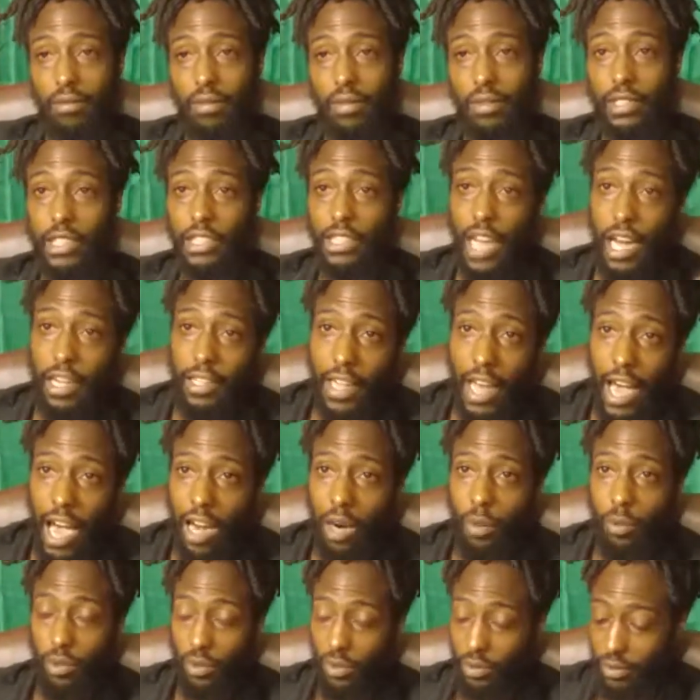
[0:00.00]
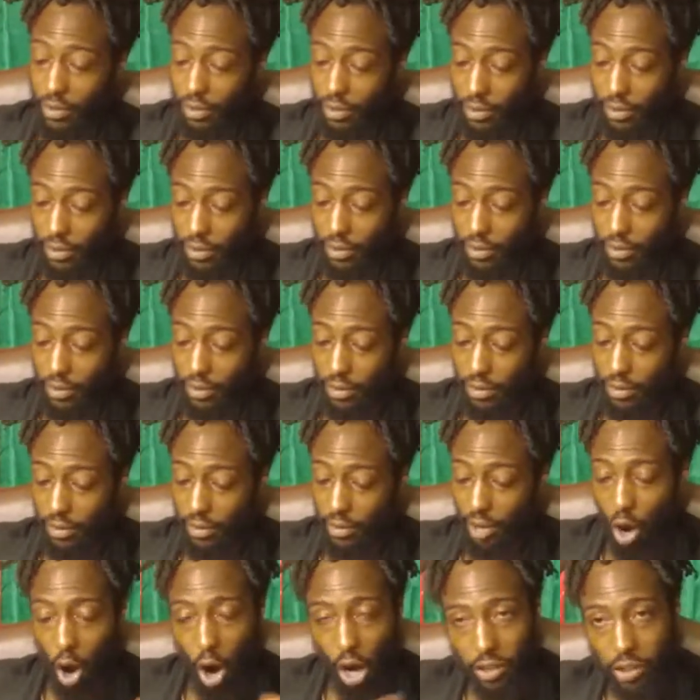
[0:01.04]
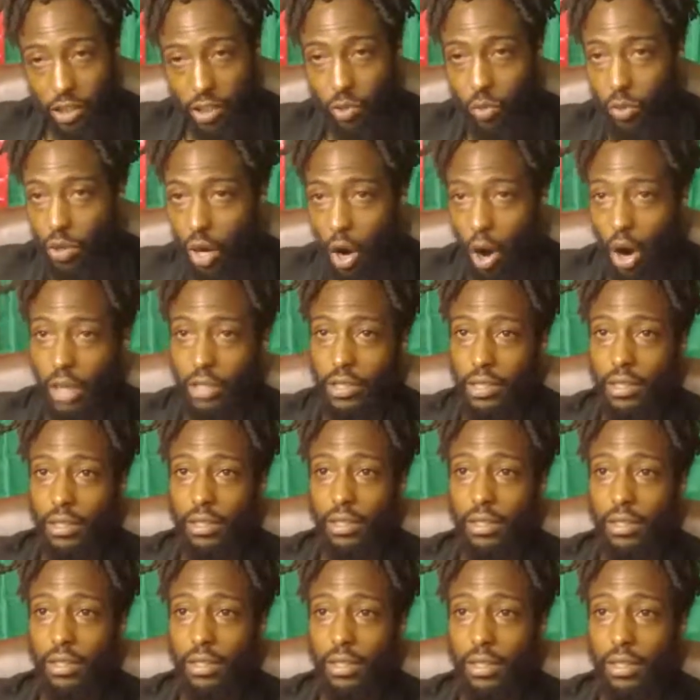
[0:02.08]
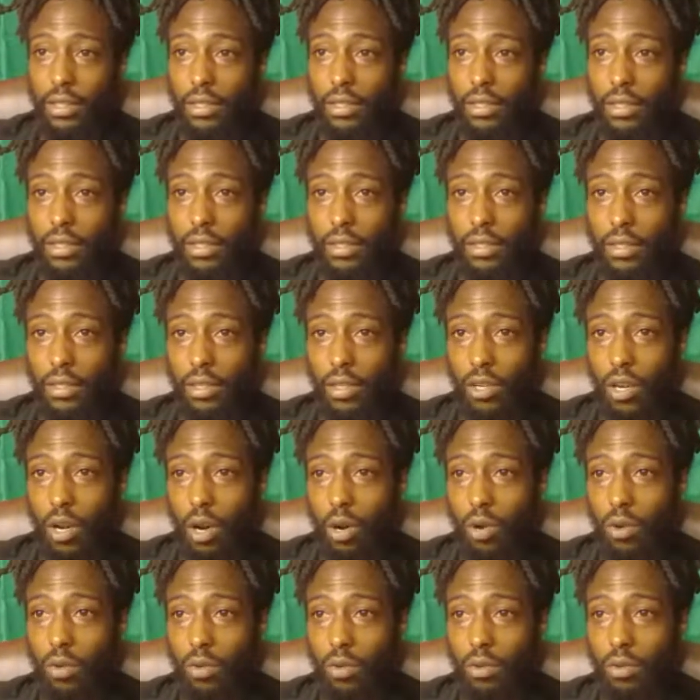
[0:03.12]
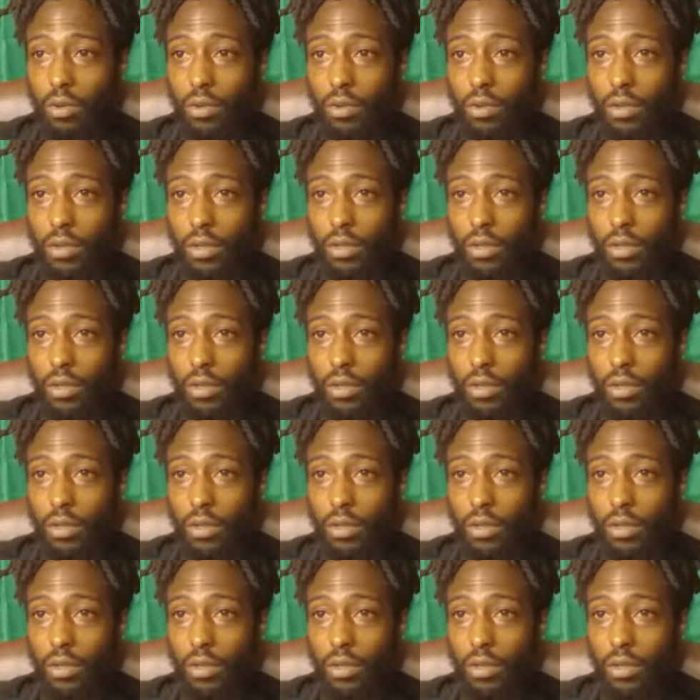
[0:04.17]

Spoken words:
Just like the animals. Horses with horses. You know.